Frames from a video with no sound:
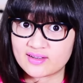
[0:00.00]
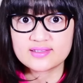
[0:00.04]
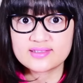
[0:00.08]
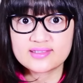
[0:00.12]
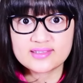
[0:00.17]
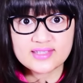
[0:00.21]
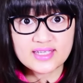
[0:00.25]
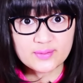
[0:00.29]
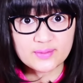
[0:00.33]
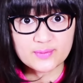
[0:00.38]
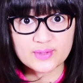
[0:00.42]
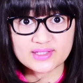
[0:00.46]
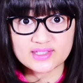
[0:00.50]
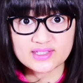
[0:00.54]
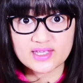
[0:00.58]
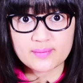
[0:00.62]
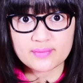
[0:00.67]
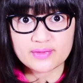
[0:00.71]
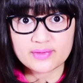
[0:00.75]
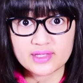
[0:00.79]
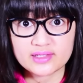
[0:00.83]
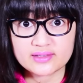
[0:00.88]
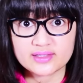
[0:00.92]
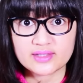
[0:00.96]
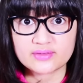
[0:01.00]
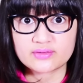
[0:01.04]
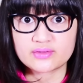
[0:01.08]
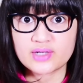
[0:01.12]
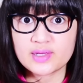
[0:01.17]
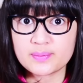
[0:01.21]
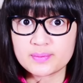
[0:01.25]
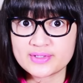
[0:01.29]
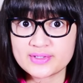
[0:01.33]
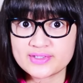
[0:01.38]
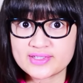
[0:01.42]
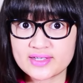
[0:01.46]
Stick with something that
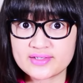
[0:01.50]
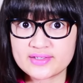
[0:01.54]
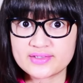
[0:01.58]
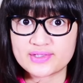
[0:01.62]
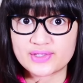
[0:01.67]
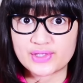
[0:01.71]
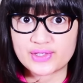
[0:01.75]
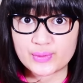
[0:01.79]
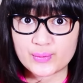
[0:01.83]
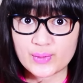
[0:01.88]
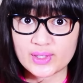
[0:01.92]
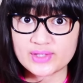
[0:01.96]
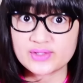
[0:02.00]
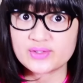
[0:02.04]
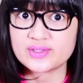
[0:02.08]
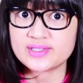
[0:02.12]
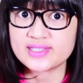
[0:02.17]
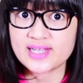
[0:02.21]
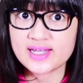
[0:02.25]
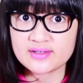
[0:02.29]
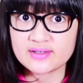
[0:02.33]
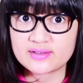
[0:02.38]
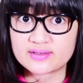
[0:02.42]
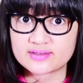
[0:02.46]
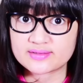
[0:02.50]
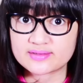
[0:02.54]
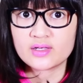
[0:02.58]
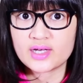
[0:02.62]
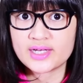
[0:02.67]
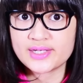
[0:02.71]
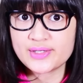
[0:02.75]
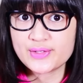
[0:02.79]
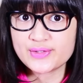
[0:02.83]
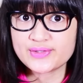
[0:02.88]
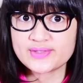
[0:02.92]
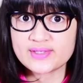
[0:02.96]
represents you and your channel.
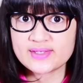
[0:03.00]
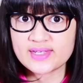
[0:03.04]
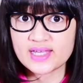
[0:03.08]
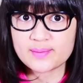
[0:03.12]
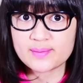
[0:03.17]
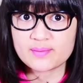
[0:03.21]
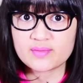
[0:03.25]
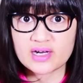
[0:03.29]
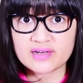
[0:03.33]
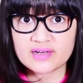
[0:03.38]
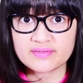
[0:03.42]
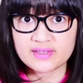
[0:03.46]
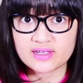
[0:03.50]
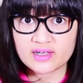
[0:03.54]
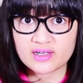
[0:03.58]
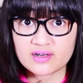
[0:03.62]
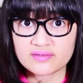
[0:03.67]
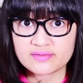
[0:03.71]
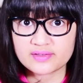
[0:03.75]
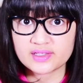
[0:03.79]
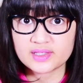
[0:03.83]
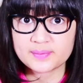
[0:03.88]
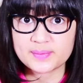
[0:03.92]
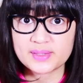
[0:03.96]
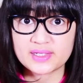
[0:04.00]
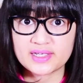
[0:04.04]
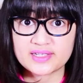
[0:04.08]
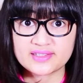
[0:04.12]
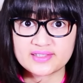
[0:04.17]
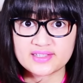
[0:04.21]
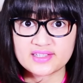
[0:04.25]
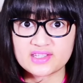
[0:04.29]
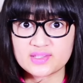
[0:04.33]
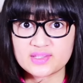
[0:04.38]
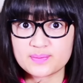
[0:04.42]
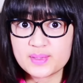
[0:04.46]
I use the name RafiRaffee because
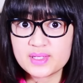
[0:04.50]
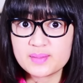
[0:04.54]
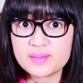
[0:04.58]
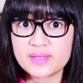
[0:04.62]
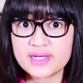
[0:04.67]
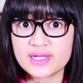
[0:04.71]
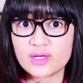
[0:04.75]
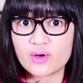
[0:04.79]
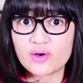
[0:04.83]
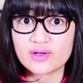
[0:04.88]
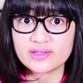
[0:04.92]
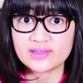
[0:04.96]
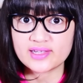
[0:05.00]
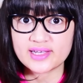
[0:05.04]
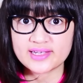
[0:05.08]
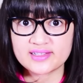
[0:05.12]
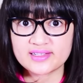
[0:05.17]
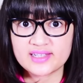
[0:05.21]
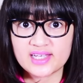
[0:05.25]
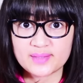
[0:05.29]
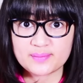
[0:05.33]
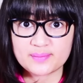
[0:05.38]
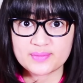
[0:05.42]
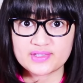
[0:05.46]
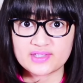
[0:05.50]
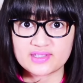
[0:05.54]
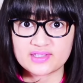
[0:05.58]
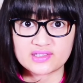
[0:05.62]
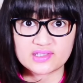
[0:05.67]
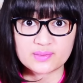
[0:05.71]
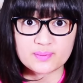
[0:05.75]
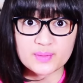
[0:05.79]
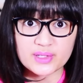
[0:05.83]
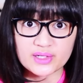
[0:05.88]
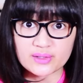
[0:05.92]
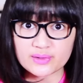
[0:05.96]
it's been my online name
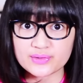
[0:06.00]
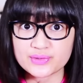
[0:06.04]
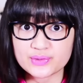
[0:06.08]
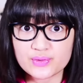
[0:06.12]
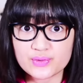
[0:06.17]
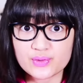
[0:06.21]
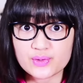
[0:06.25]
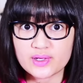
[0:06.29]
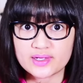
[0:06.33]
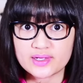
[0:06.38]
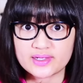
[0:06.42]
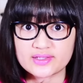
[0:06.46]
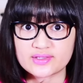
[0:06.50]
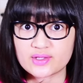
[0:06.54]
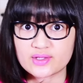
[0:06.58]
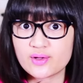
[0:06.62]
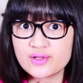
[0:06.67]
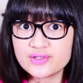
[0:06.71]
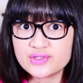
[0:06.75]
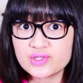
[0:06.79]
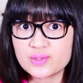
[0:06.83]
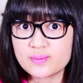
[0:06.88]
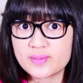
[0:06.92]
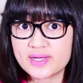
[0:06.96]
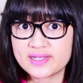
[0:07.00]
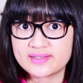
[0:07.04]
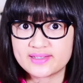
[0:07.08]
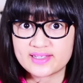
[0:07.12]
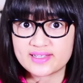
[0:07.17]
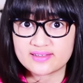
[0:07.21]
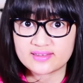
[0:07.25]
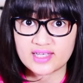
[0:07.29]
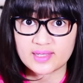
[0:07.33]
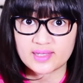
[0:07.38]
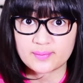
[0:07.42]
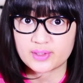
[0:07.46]
since middle school and it's also my
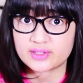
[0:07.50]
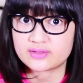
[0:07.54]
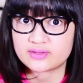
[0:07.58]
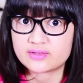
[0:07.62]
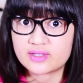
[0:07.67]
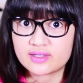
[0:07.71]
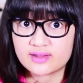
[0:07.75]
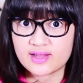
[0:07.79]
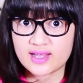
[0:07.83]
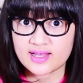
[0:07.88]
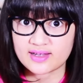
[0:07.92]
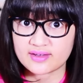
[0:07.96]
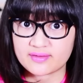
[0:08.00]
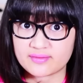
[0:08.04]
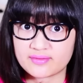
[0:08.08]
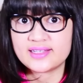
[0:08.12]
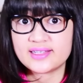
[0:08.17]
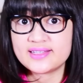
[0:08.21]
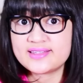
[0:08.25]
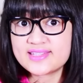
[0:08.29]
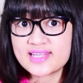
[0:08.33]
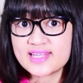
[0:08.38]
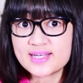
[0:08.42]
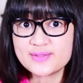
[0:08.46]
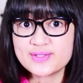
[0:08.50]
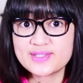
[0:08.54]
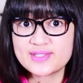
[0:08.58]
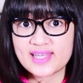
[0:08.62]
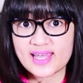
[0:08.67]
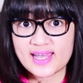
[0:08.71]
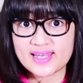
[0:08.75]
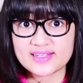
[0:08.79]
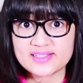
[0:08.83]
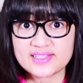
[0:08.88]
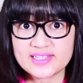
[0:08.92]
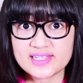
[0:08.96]
nickname in real life. It sounds
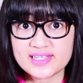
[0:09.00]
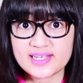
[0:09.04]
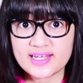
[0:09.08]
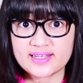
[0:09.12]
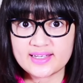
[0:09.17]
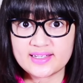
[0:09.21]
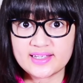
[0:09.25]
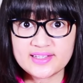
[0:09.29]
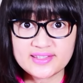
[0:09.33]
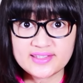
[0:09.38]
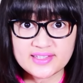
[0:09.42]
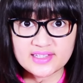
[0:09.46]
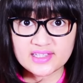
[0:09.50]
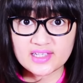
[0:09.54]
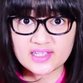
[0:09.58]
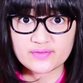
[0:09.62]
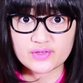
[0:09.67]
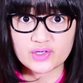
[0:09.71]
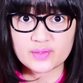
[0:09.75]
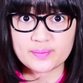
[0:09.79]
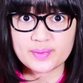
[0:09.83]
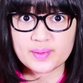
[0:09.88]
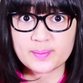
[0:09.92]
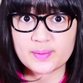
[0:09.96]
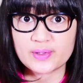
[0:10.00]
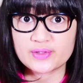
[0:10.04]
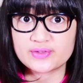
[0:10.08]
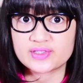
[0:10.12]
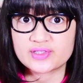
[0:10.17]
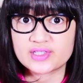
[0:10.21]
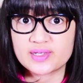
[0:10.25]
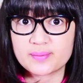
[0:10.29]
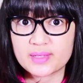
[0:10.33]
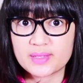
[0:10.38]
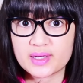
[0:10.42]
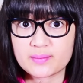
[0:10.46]
catchy and easy enough for people to
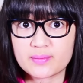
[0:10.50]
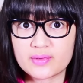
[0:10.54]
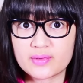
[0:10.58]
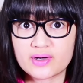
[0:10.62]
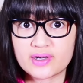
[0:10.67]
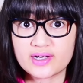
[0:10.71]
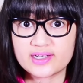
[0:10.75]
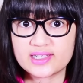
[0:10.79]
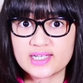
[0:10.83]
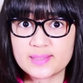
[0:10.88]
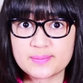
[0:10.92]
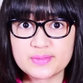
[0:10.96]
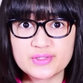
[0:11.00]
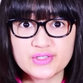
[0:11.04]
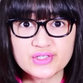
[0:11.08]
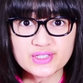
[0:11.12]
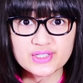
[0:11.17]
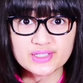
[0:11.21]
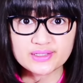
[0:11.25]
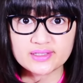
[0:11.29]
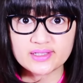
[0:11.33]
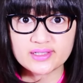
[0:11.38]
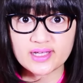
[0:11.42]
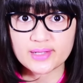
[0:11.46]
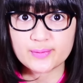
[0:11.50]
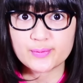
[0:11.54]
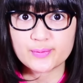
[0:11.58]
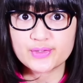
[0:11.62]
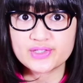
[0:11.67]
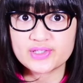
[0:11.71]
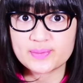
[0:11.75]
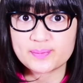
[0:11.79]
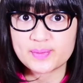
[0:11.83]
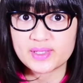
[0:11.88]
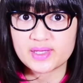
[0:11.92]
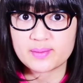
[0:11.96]
remember and I'm sure that I
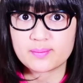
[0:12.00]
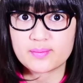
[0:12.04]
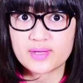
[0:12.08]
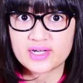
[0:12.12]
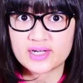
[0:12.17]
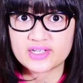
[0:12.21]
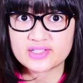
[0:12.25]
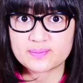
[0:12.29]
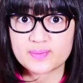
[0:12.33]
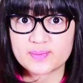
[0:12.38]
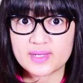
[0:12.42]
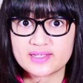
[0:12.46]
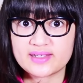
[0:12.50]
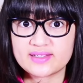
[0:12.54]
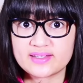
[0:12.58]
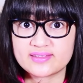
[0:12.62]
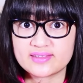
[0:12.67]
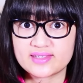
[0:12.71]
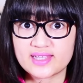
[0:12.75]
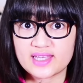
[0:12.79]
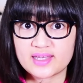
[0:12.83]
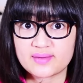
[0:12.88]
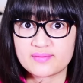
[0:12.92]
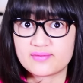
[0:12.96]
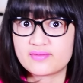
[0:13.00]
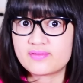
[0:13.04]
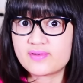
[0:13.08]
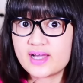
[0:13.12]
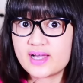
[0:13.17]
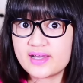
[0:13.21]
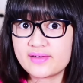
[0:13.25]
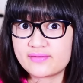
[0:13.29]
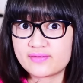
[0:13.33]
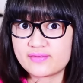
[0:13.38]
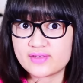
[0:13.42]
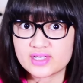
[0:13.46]
won't be embarrassed by this name
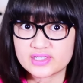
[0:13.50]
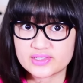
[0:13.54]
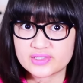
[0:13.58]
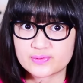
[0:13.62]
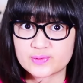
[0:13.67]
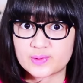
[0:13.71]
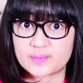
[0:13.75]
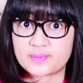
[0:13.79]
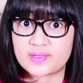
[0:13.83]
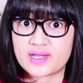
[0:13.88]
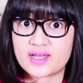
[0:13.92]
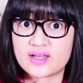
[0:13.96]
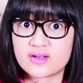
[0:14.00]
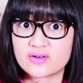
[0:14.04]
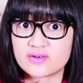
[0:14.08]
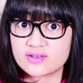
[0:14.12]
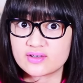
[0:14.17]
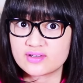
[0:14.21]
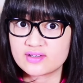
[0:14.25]
5 years from now.